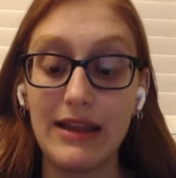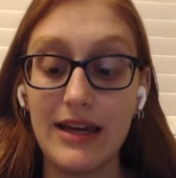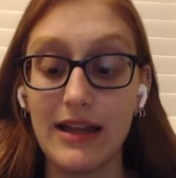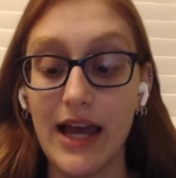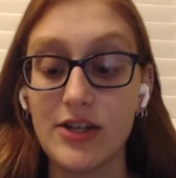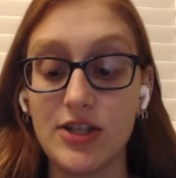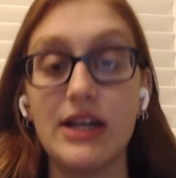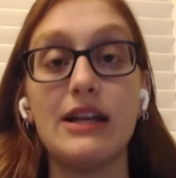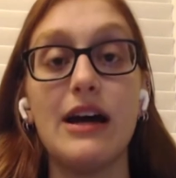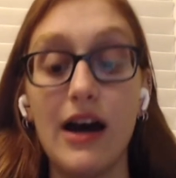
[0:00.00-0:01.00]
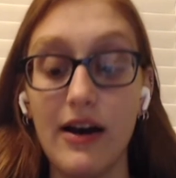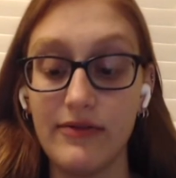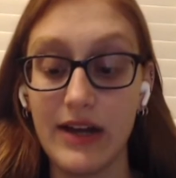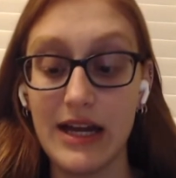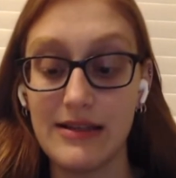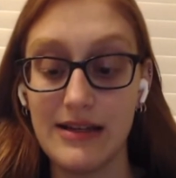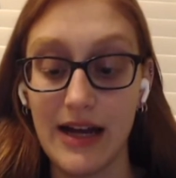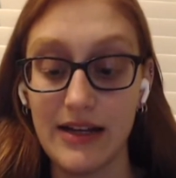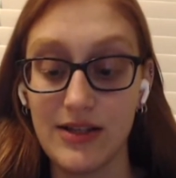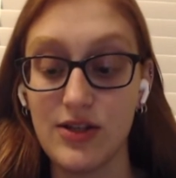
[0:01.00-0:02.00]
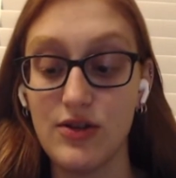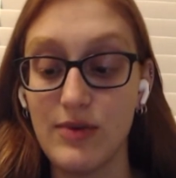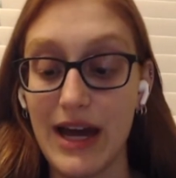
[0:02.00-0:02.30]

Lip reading: the election of 1892,